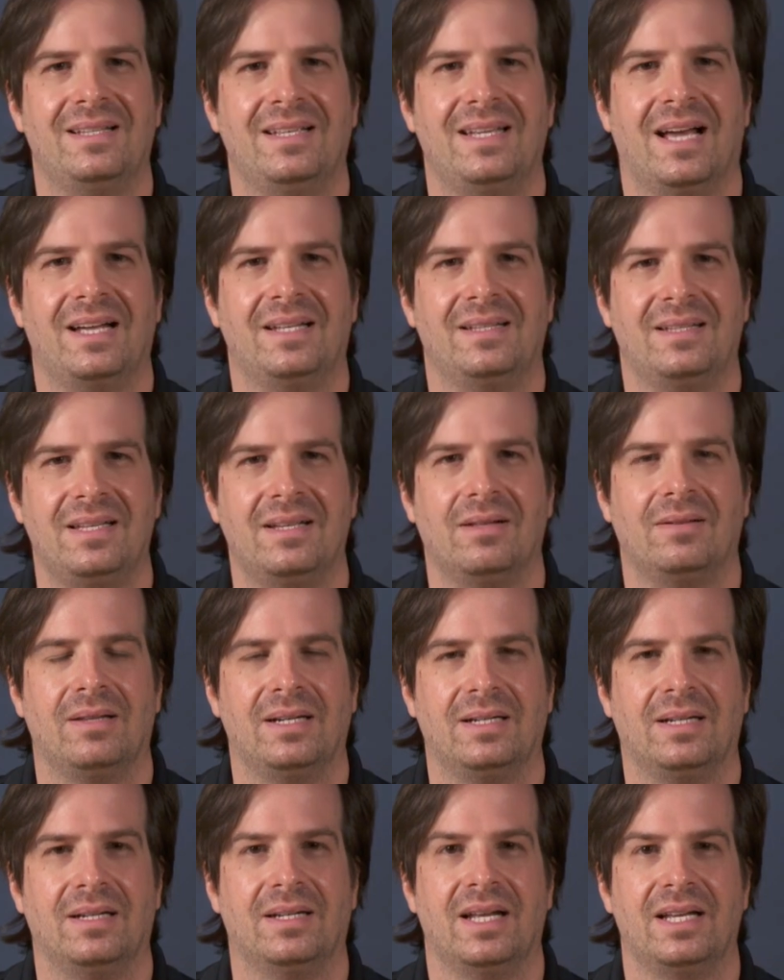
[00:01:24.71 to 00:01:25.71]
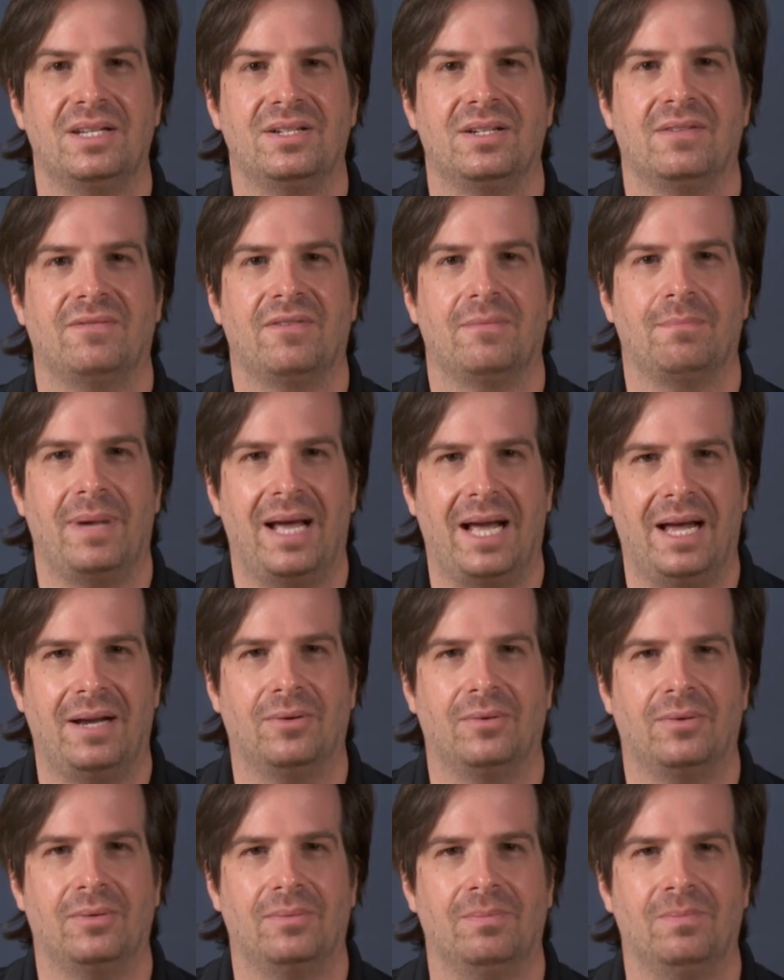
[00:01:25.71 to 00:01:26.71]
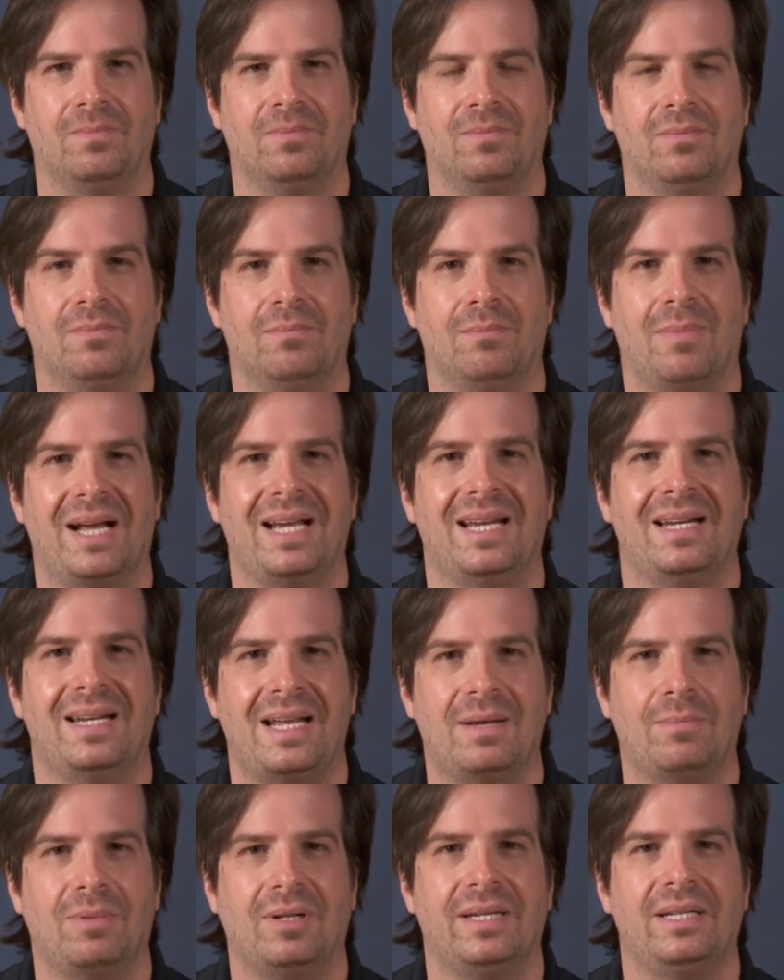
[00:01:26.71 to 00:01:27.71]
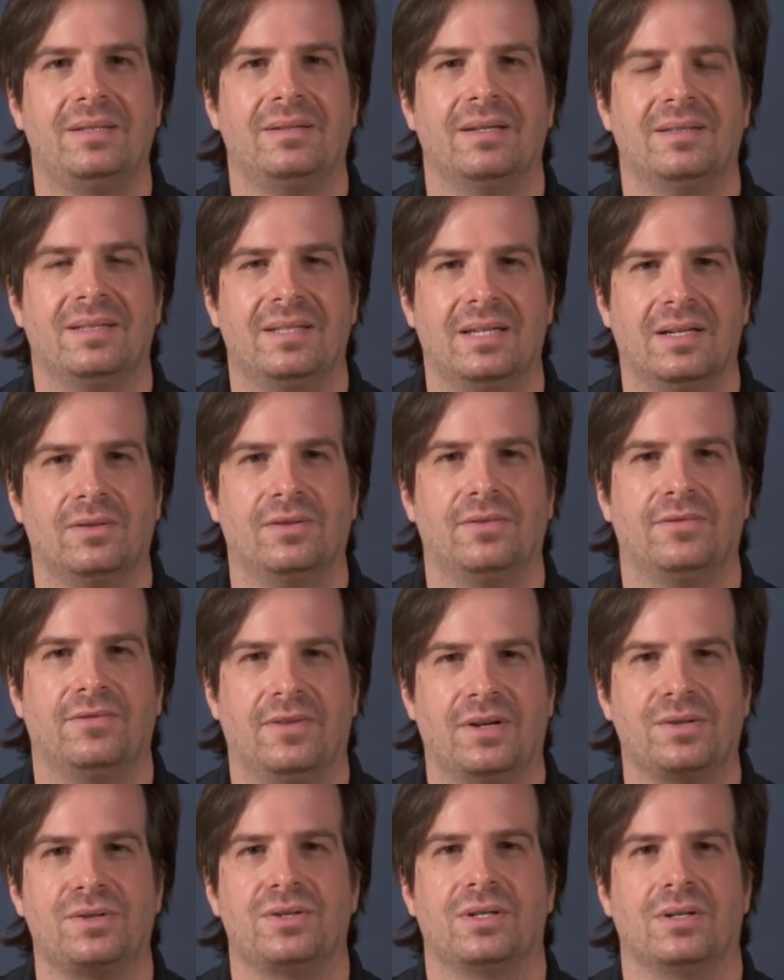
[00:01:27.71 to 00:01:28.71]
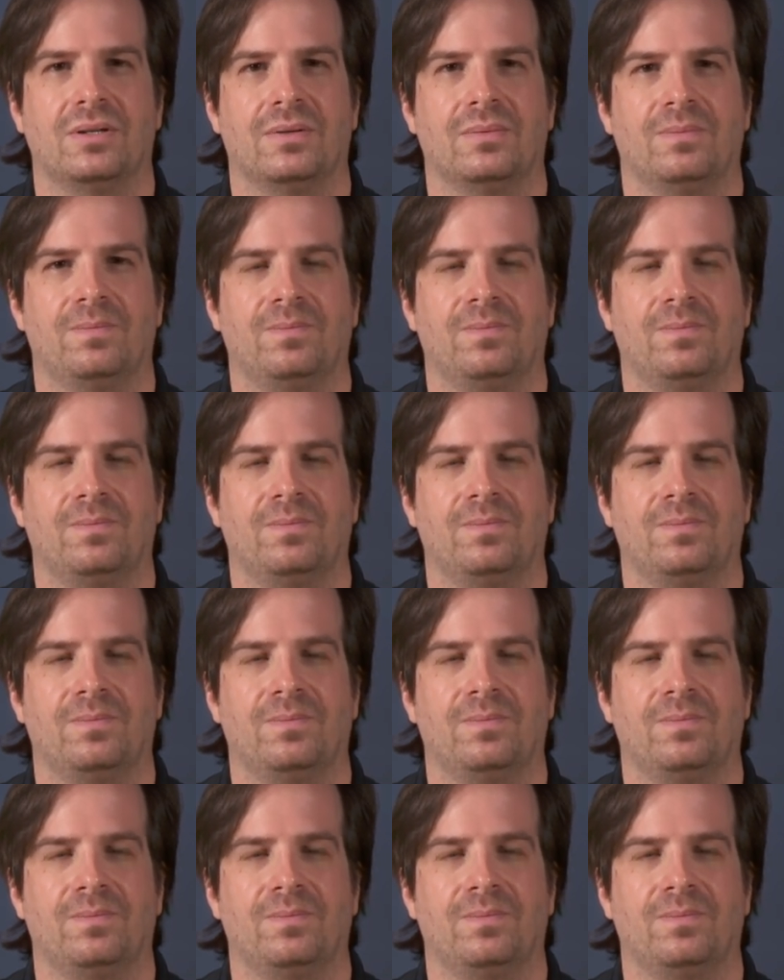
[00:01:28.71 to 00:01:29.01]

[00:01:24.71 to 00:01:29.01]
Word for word: the ideal inclination of a panel by enabling the tilt function.